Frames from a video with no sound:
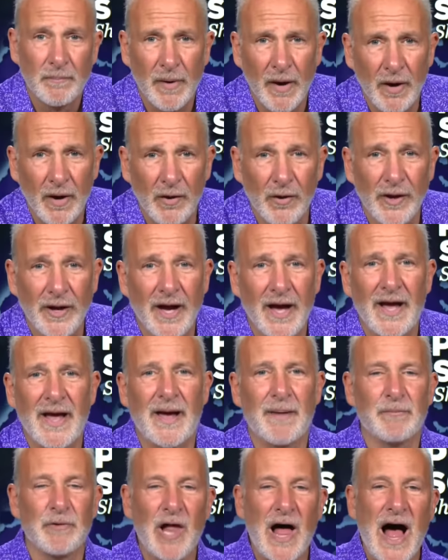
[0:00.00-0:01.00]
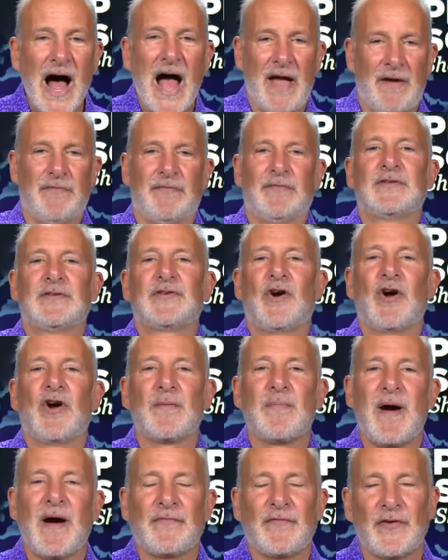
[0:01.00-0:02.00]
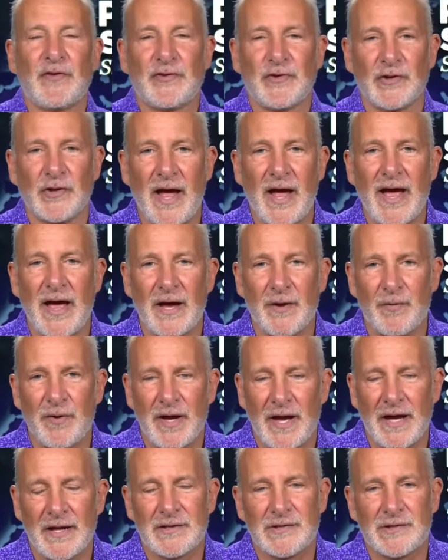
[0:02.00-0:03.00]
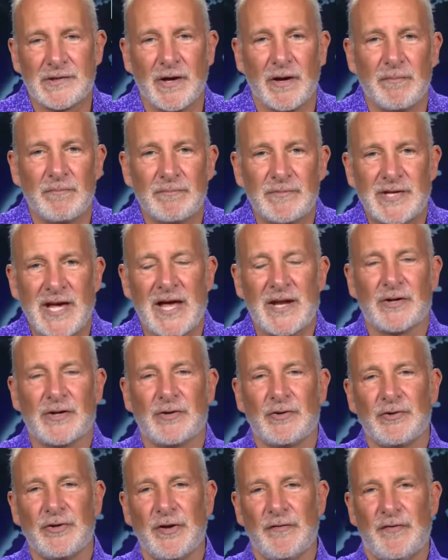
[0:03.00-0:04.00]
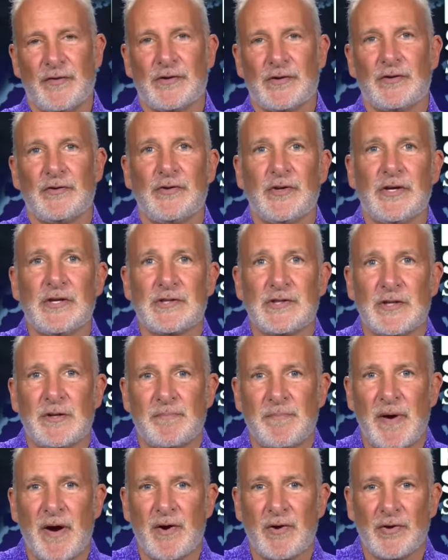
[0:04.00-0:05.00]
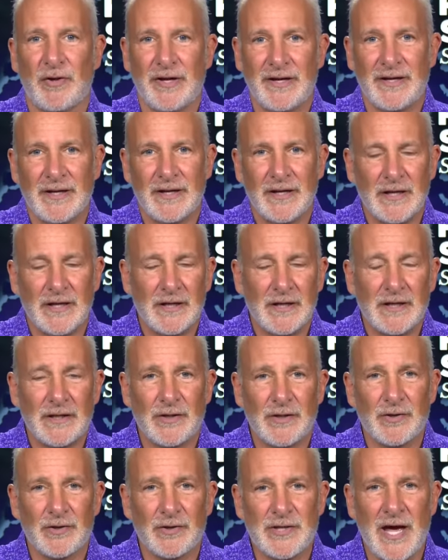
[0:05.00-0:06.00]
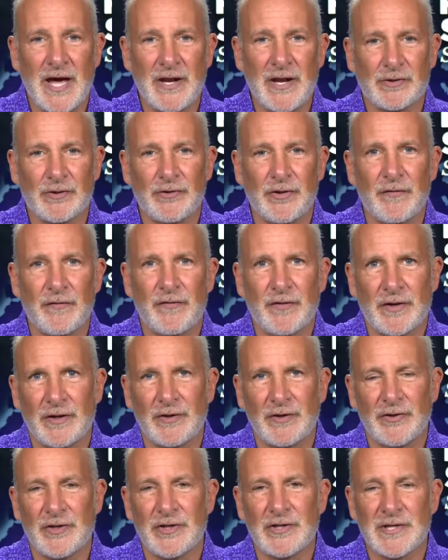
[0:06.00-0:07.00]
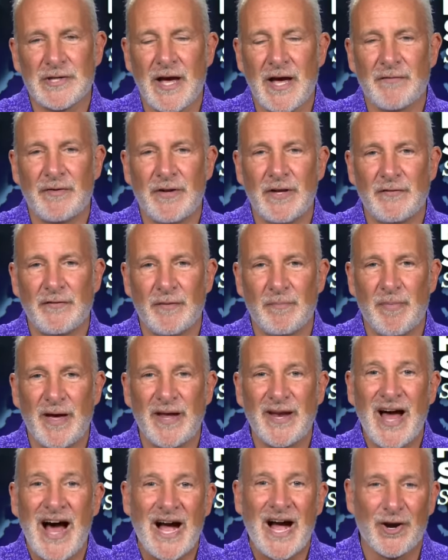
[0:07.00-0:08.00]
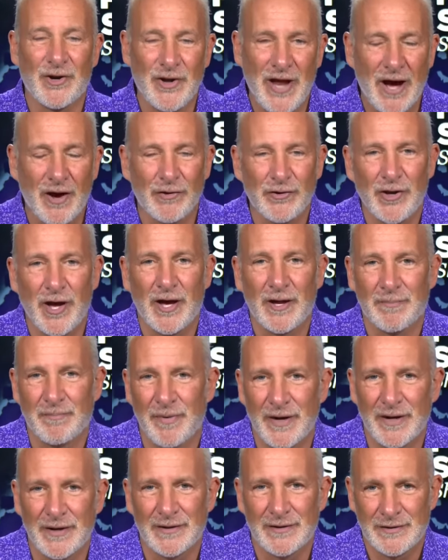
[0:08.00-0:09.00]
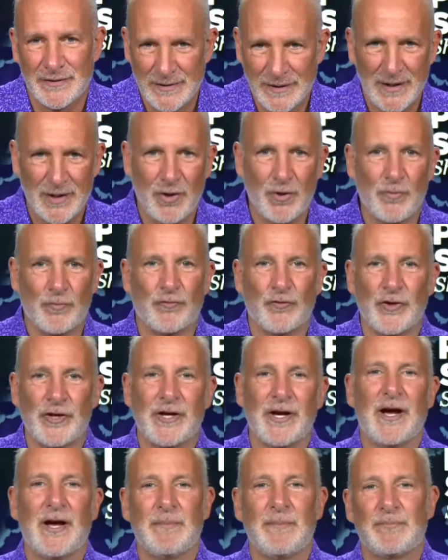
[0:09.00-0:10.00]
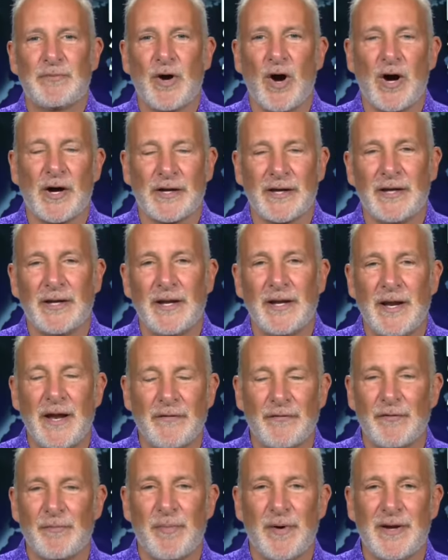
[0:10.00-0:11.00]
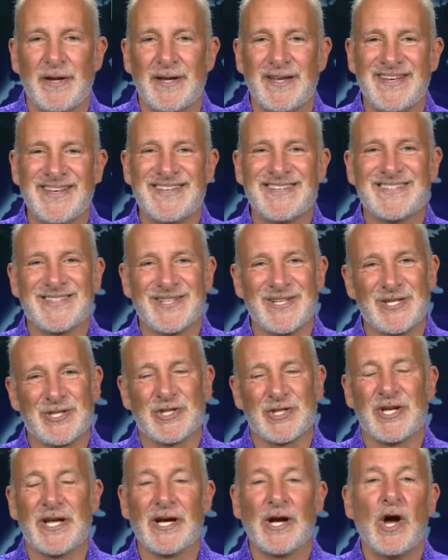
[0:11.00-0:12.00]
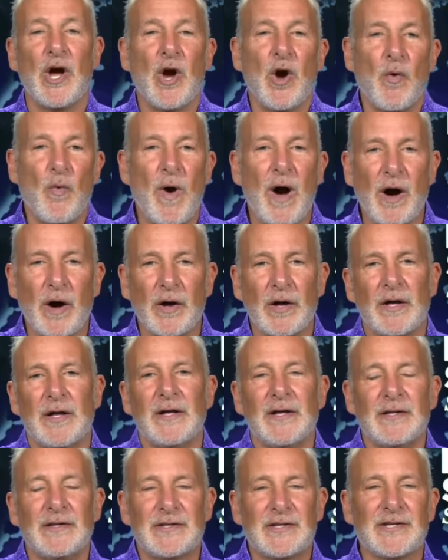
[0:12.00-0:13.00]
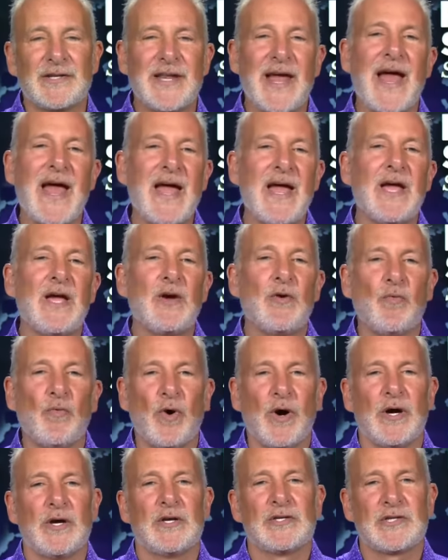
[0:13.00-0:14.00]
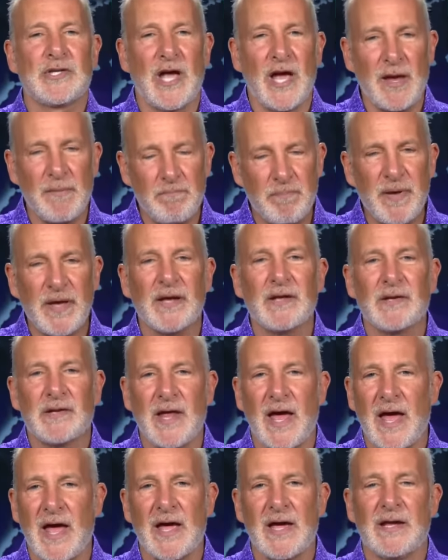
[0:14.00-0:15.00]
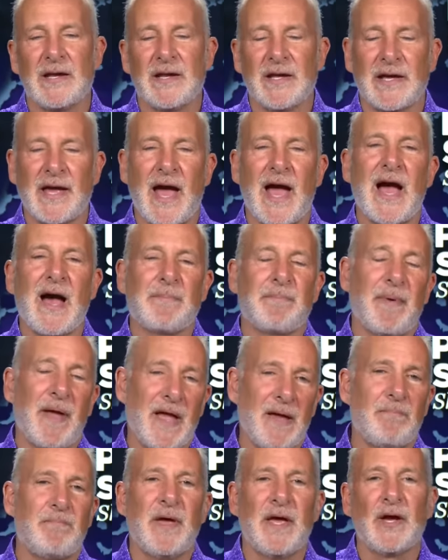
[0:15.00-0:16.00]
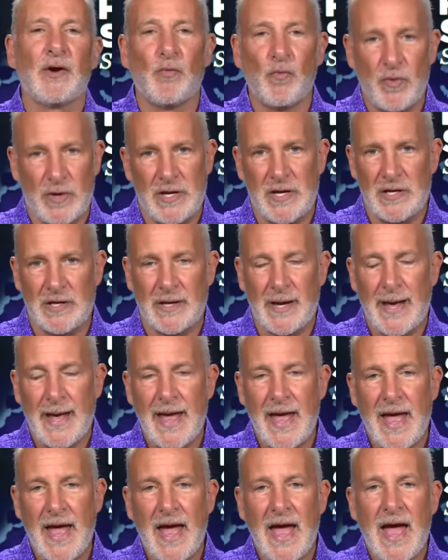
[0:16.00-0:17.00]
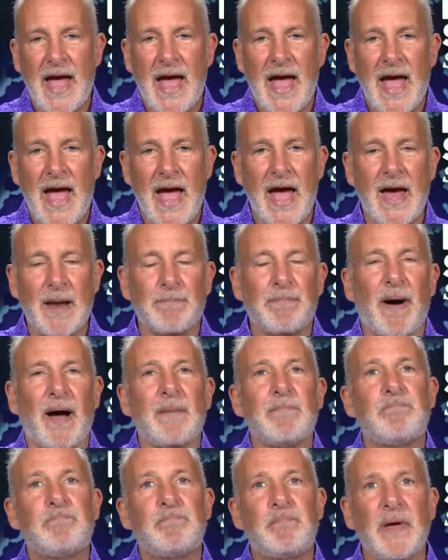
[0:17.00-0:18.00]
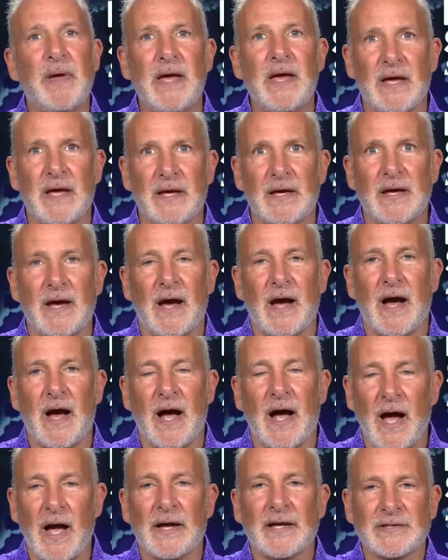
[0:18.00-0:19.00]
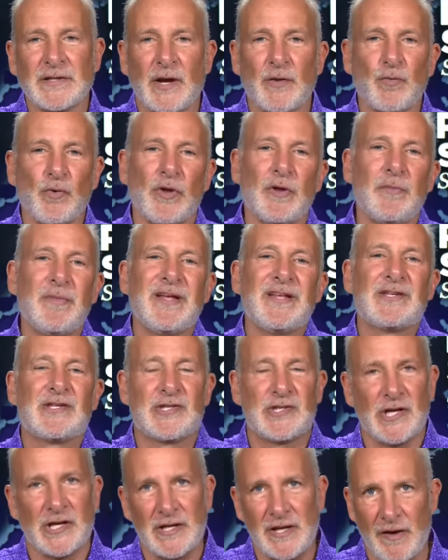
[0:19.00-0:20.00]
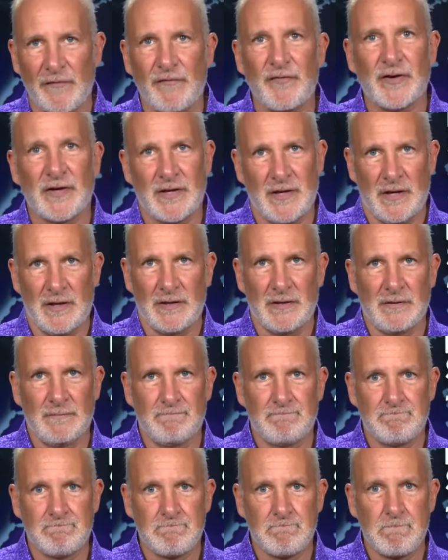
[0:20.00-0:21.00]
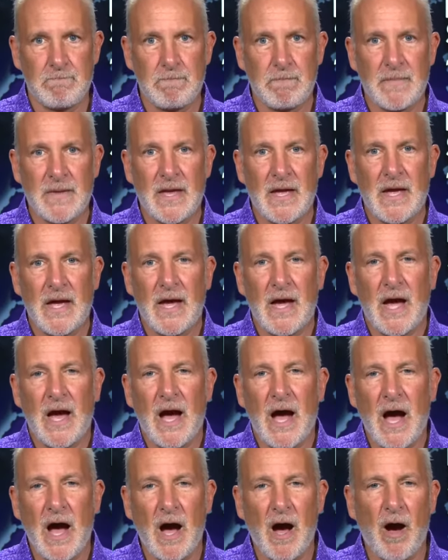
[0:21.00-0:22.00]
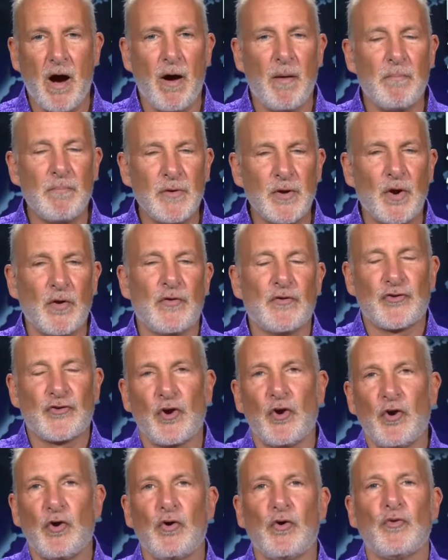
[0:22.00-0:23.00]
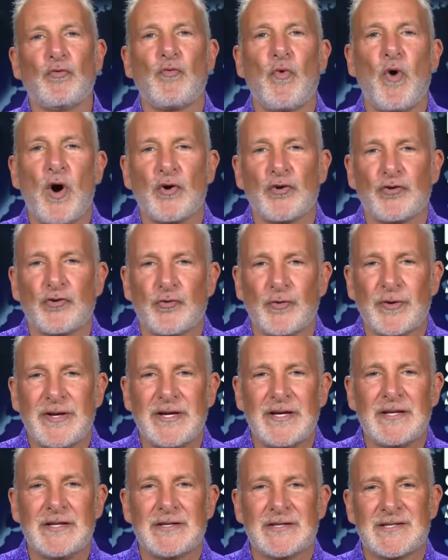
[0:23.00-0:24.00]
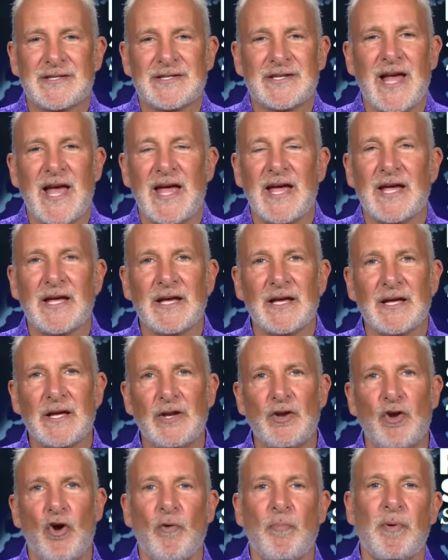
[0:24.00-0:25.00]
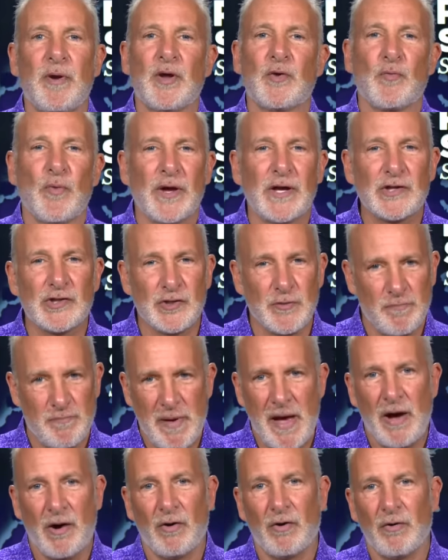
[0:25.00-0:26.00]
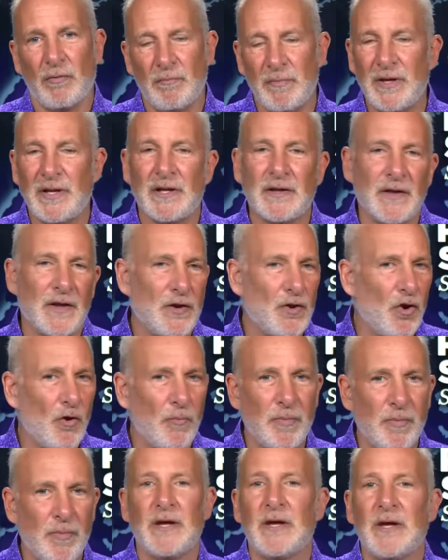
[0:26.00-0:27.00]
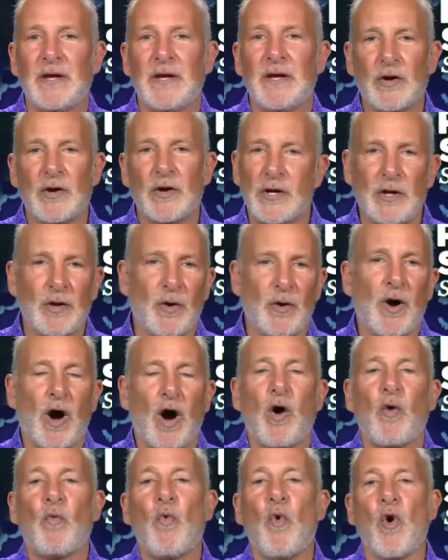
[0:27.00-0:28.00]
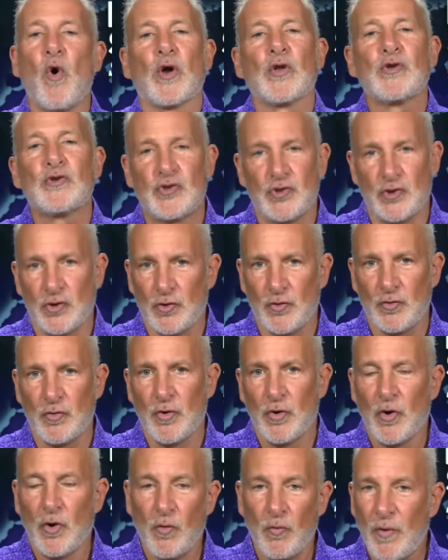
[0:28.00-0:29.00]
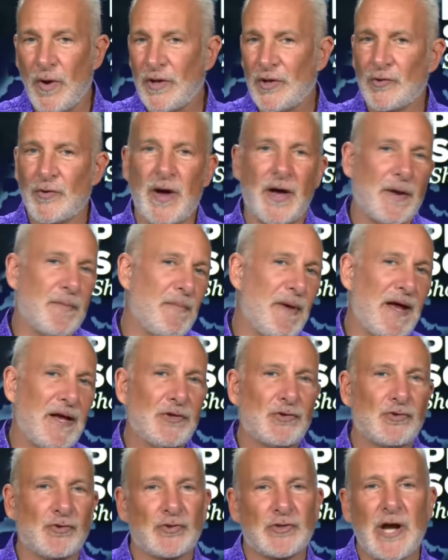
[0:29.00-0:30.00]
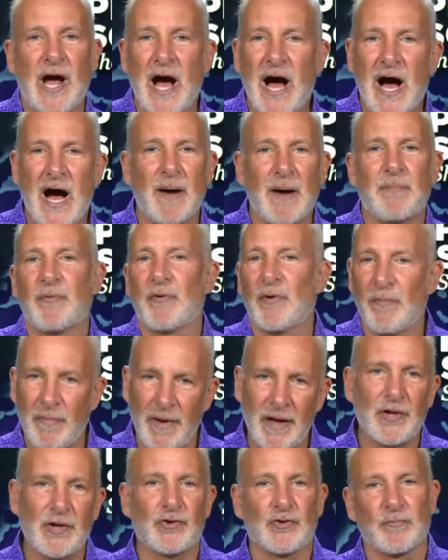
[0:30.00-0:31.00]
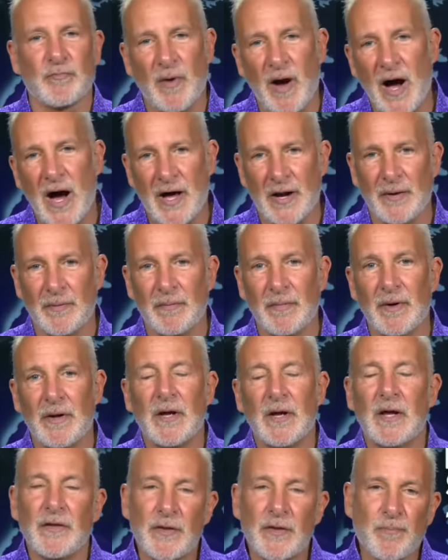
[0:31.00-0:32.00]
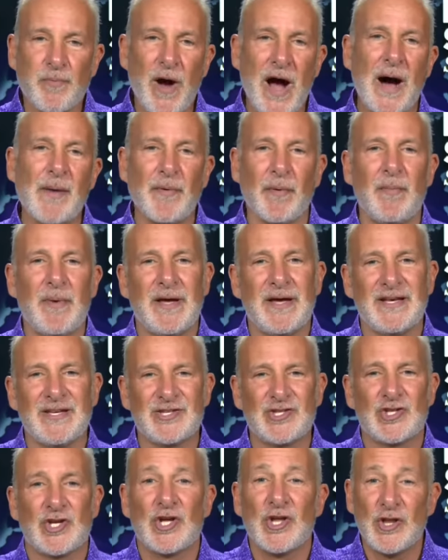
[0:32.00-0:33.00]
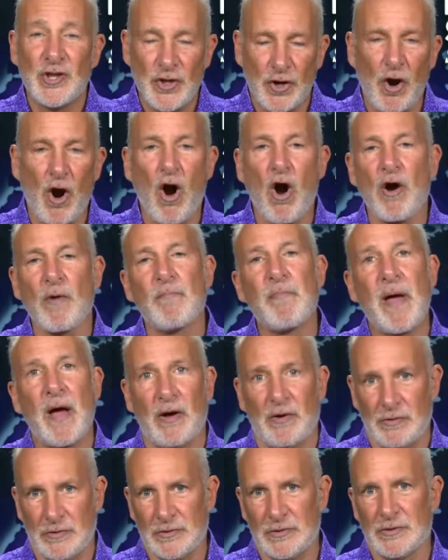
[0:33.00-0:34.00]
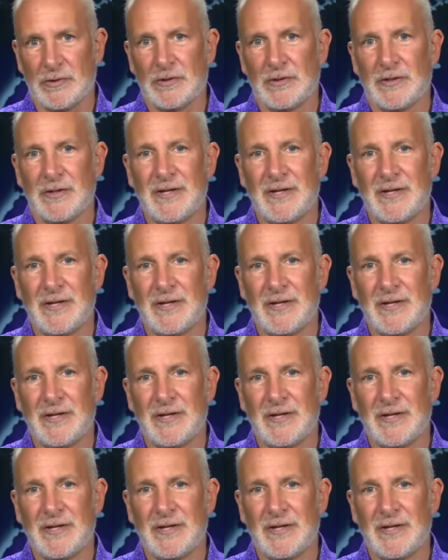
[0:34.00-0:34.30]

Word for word: Apparently, I am live. Sorry about the delay. We had some technical difficulties, and apparently, those technical difficulties haven't even been ironed out yet. But uh, hopefully, I am talking and everybody is listening. Well, today was a big day to cap a big week. And by big, I, I guess I really mean significant. Um, you know, an old Wall Street saying, nobody rings a bell, meaning that nobody, you know, warns you when you're at a major top or a major bottom. The problem is there are bells.